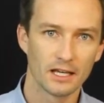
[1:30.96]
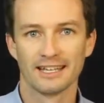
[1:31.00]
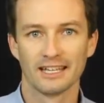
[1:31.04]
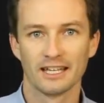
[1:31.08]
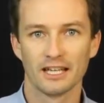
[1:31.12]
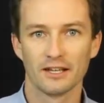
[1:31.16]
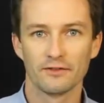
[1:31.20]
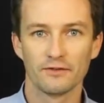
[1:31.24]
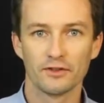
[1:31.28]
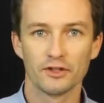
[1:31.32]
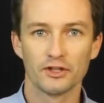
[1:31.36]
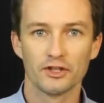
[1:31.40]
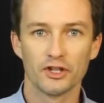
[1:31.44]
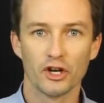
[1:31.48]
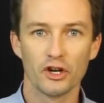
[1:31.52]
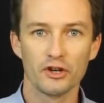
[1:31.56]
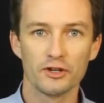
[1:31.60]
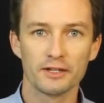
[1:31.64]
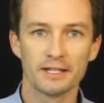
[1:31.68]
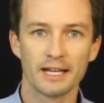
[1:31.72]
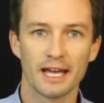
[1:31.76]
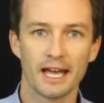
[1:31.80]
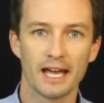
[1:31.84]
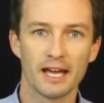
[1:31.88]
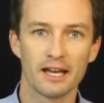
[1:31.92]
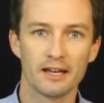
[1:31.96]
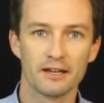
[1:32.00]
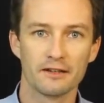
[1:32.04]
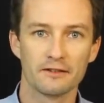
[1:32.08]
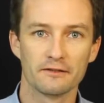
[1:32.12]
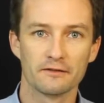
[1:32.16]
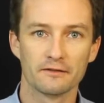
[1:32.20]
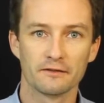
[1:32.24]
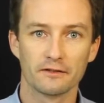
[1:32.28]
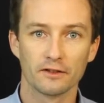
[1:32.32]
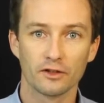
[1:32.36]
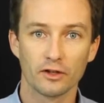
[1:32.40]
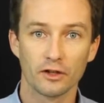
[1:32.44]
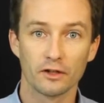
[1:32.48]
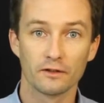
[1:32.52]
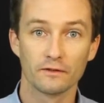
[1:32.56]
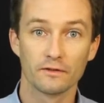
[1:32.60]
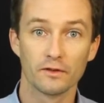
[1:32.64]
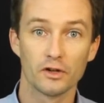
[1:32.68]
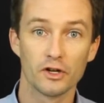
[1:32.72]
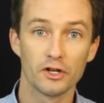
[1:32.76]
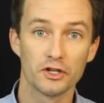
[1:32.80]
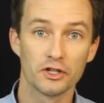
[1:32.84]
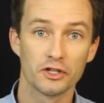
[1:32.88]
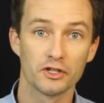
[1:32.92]
If you don't have
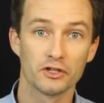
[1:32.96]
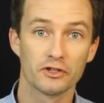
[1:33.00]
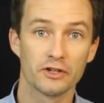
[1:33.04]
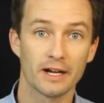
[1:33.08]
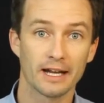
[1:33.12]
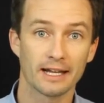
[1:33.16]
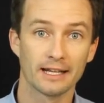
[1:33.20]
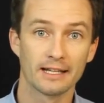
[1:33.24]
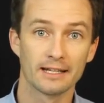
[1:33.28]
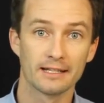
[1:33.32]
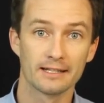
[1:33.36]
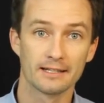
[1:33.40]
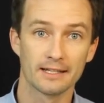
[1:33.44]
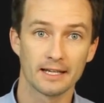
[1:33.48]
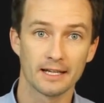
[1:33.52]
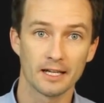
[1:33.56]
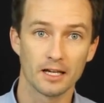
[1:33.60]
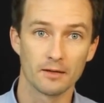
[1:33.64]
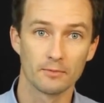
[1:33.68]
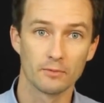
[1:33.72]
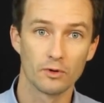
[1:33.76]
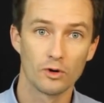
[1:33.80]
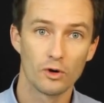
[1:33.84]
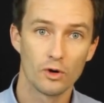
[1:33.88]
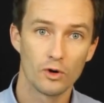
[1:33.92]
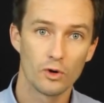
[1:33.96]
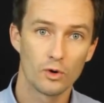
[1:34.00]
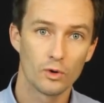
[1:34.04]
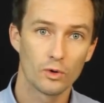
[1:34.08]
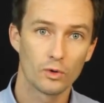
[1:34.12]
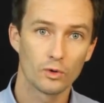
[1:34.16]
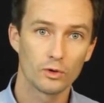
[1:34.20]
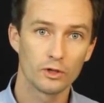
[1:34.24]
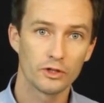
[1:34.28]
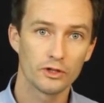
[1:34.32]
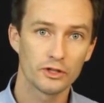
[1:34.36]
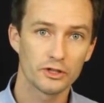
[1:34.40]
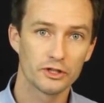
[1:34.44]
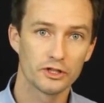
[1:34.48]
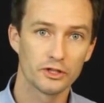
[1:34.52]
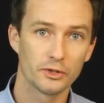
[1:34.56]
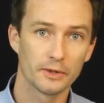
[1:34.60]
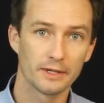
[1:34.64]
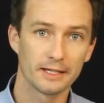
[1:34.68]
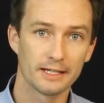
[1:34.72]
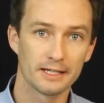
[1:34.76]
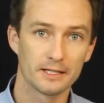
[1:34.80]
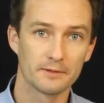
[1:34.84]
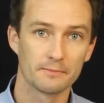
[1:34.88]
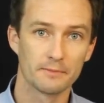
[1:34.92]
conversion tracking set up, all you're
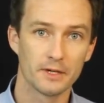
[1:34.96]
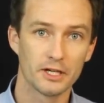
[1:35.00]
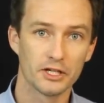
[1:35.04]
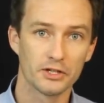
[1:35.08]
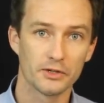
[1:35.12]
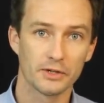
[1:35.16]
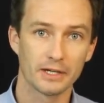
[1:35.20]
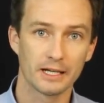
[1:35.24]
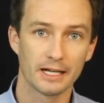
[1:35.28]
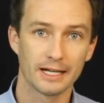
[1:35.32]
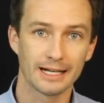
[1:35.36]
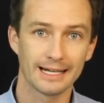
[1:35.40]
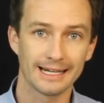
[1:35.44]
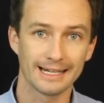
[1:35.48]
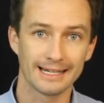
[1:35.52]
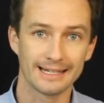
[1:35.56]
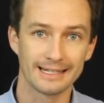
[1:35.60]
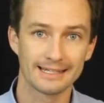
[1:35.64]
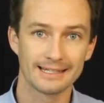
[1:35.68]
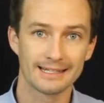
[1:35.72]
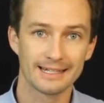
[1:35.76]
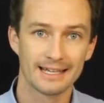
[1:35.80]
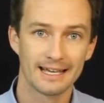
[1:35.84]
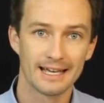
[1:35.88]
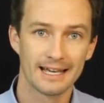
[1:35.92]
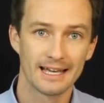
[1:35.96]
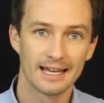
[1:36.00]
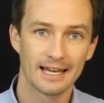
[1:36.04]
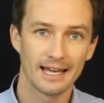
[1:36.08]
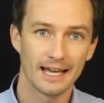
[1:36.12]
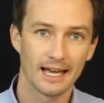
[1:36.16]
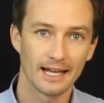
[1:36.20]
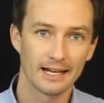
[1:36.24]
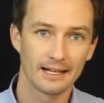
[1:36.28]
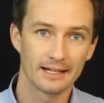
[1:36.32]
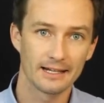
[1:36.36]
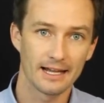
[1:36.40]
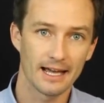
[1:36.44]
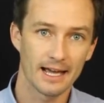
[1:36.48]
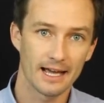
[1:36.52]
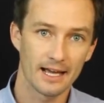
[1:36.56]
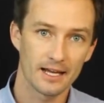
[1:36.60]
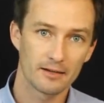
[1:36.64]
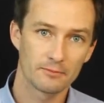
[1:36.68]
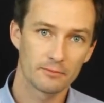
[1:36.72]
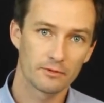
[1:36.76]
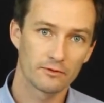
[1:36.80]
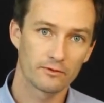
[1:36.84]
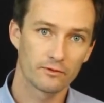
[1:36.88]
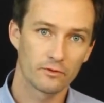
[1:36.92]
doing is measuring clicks and an
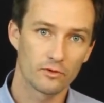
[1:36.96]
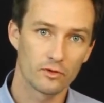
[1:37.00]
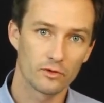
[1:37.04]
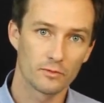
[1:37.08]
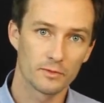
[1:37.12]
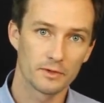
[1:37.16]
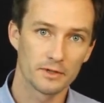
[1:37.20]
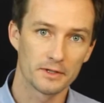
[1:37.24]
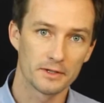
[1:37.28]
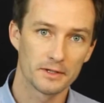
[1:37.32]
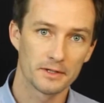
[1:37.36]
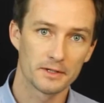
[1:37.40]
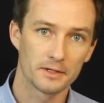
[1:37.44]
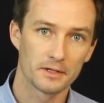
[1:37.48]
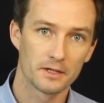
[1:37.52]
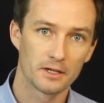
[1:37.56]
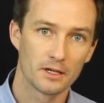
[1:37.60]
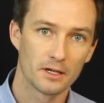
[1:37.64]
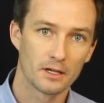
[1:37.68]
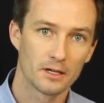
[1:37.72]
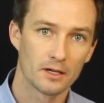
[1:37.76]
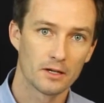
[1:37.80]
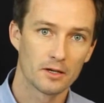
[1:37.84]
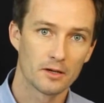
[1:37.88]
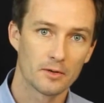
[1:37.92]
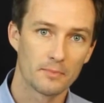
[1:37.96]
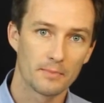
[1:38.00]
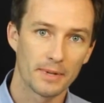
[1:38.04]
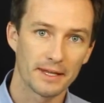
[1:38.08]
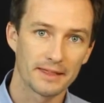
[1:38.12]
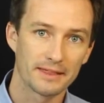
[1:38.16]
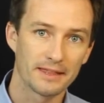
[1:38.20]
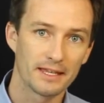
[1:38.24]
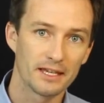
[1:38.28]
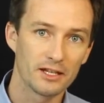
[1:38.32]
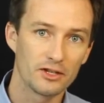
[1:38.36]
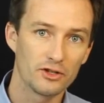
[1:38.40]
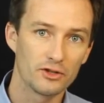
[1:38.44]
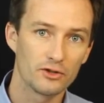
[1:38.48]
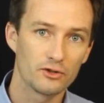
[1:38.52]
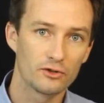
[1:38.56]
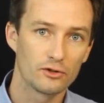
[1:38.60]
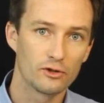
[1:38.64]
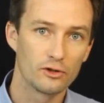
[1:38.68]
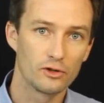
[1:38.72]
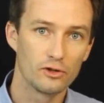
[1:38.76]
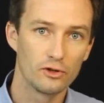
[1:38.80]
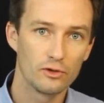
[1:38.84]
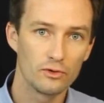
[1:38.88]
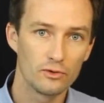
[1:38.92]
ad performance, but then you
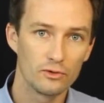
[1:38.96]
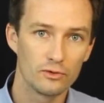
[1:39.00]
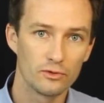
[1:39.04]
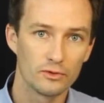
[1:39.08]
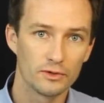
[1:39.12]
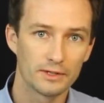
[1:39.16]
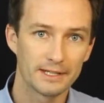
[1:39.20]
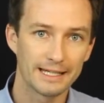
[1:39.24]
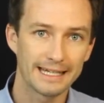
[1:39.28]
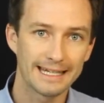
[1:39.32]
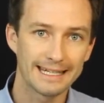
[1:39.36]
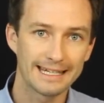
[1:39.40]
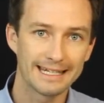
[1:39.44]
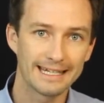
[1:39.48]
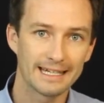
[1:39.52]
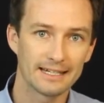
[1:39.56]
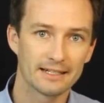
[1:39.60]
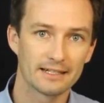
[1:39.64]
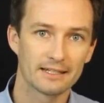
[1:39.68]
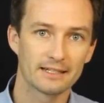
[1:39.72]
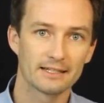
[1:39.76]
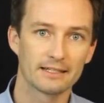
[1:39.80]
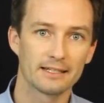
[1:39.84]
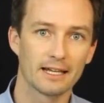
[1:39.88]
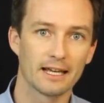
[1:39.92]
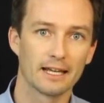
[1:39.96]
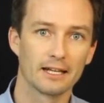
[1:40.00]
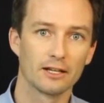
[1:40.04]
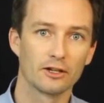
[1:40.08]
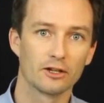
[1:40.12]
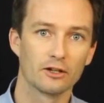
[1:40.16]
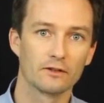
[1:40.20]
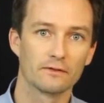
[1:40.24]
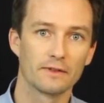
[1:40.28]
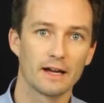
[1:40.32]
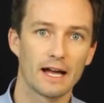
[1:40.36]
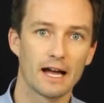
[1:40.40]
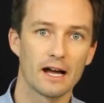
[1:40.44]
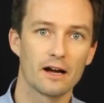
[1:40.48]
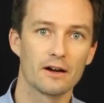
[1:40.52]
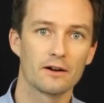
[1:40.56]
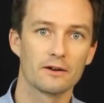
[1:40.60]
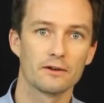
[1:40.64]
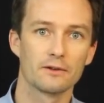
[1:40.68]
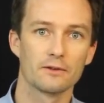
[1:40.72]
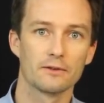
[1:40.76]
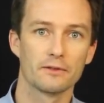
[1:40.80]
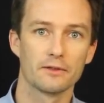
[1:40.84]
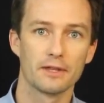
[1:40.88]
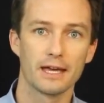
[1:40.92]
lose any understanding of
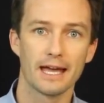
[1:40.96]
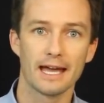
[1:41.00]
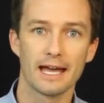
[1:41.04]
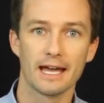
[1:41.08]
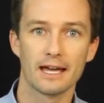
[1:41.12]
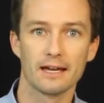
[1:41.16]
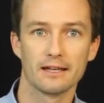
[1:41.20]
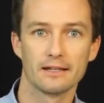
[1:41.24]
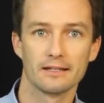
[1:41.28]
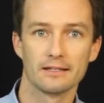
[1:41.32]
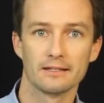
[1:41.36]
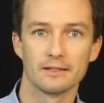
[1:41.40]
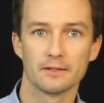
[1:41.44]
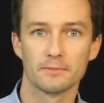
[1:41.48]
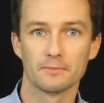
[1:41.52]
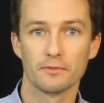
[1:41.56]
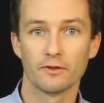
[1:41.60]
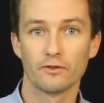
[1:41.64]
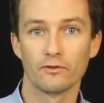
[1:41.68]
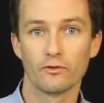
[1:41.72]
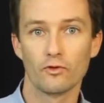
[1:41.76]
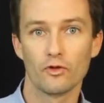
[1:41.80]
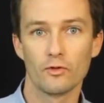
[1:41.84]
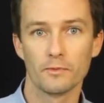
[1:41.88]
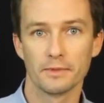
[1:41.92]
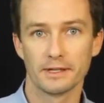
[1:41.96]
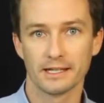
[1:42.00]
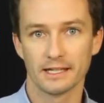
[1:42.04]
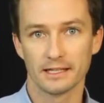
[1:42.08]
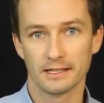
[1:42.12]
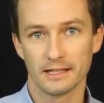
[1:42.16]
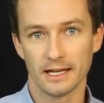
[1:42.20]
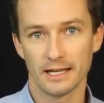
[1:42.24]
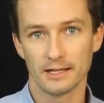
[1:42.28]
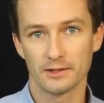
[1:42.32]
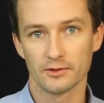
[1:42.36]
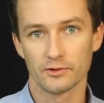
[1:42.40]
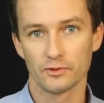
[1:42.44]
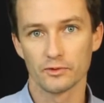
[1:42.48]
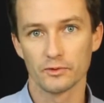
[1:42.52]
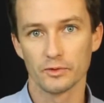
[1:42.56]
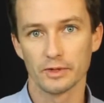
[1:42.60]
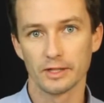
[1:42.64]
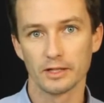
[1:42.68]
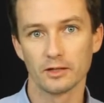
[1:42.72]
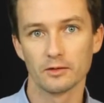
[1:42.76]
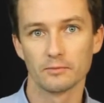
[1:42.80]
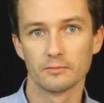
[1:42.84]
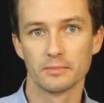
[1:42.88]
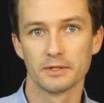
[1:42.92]
how the ad is performing against
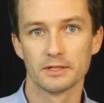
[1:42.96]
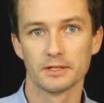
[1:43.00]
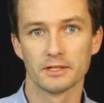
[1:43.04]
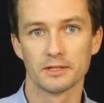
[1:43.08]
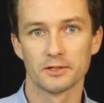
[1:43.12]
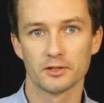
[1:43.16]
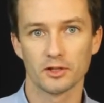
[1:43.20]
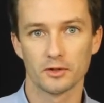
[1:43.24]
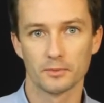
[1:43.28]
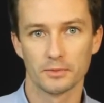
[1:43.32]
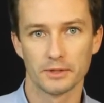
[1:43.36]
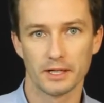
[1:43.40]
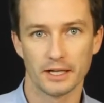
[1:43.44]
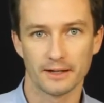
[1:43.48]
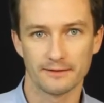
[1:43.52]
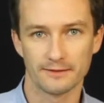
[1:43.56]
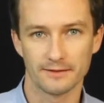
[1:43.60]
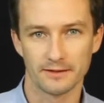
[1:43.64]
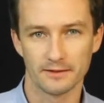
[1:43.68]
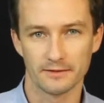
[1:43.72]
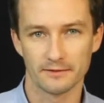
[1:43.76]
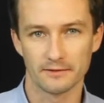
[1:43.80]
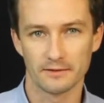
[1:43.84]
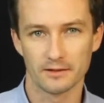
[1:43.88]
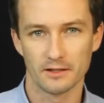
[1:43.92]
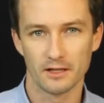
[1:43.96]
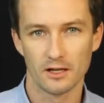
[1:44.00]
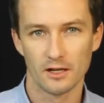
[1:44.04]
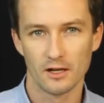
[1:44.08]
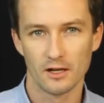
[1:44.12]
real business objectives,